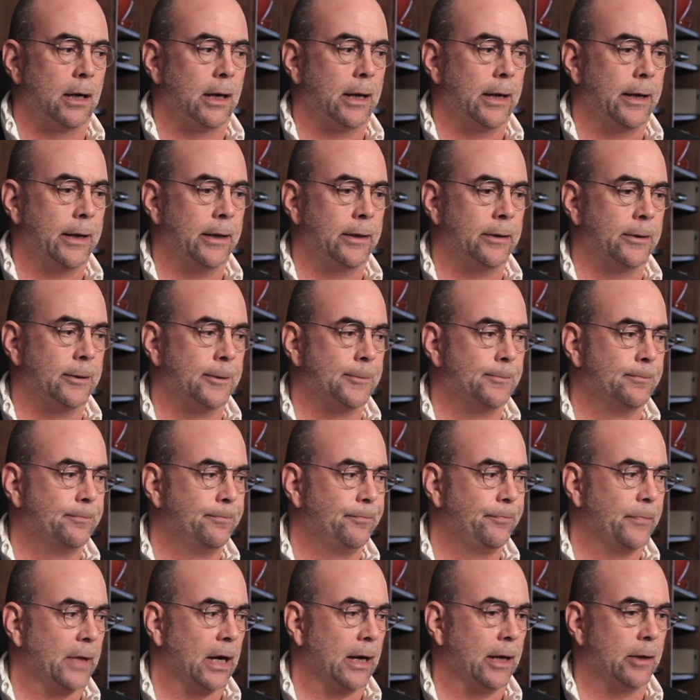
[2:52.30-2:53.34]
I had
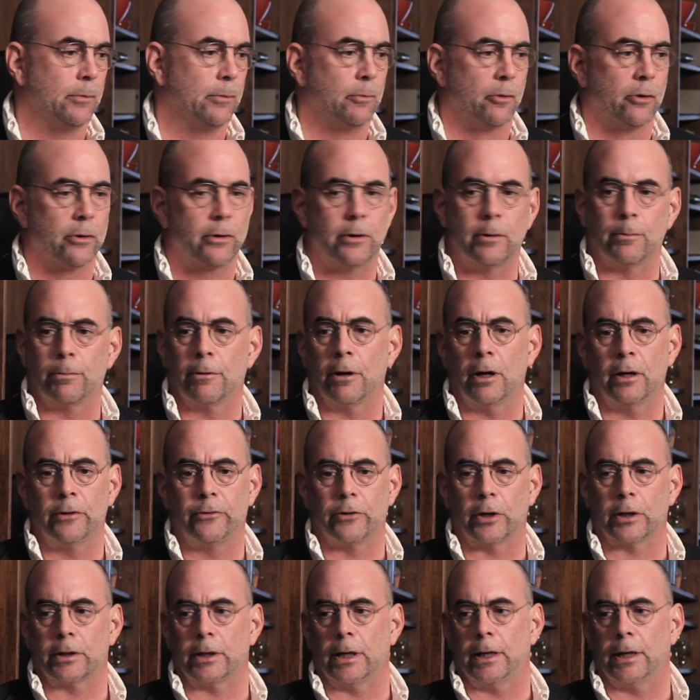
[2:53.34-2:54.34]
more than a project.